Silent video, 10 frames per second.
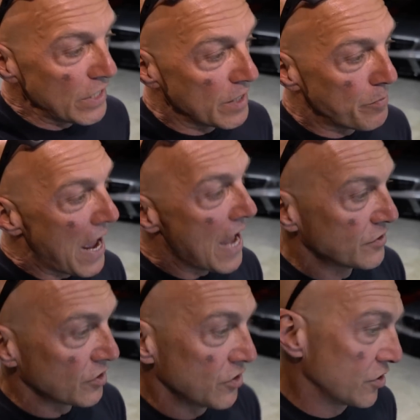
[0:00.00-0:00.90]
been a
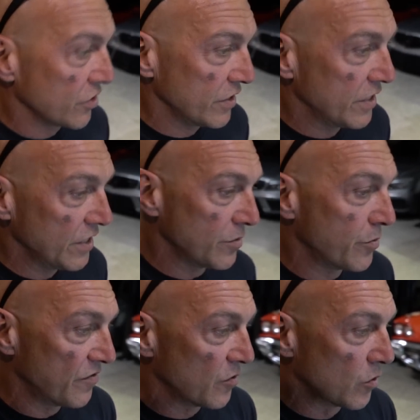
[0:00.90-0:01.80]
passenger in these
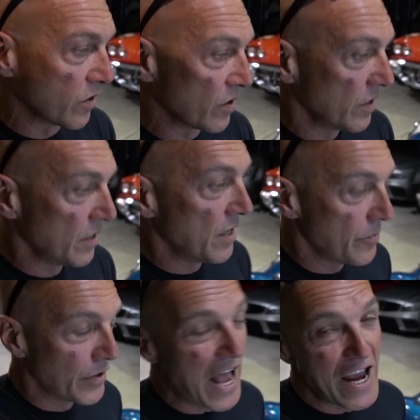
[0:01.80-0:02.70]
before,
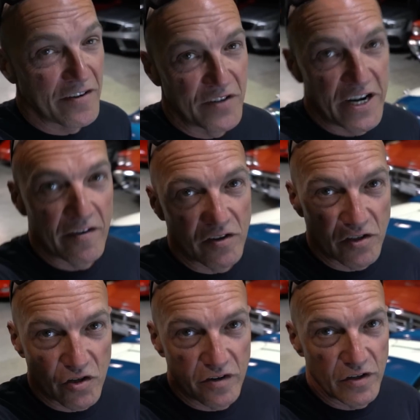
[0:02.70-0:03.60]
but I have never
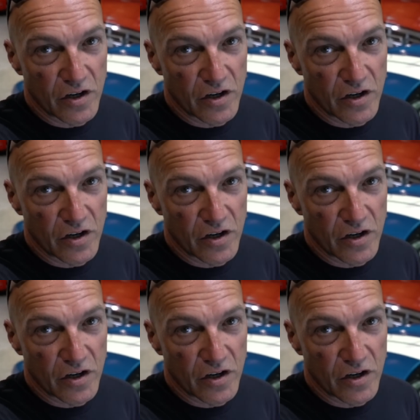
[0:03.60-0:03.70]
driven